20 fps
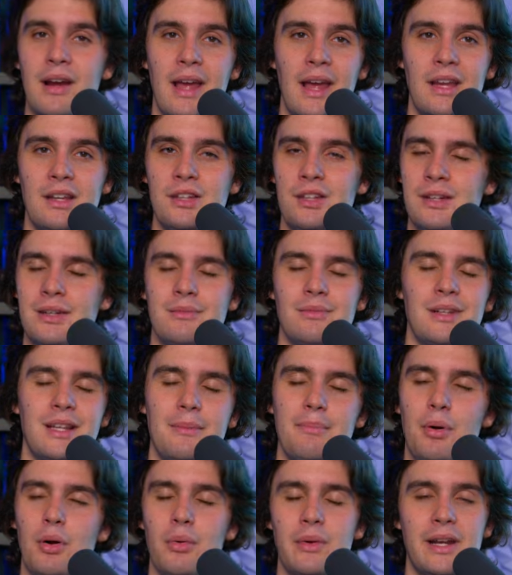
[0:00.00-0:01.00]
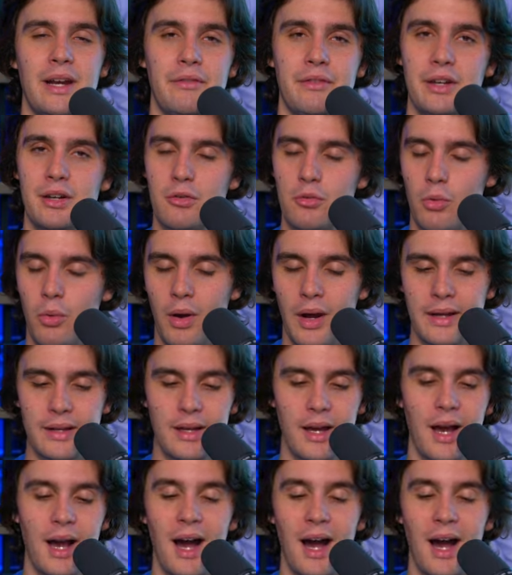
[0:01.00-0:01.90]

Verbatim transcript: and you can really pull whatever you want.